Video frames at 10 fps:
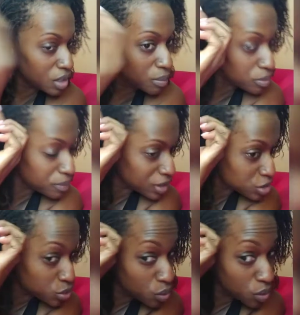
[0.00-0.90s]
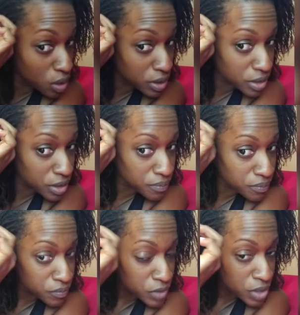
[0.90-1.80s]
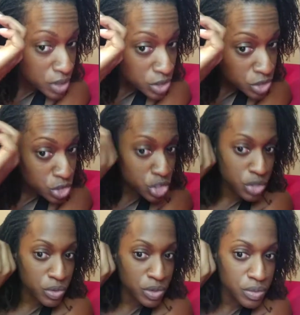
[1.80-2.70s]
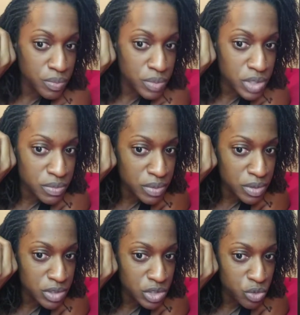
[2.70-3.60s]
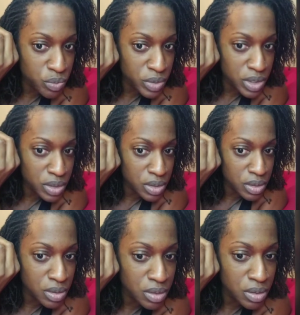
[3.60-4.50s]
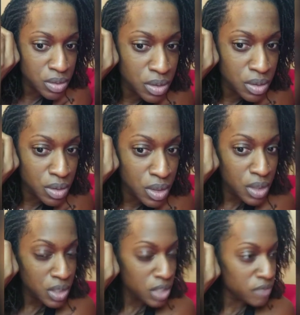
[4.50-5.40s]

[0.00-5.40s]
I put my tool on it to show you. Let me see me zoom in.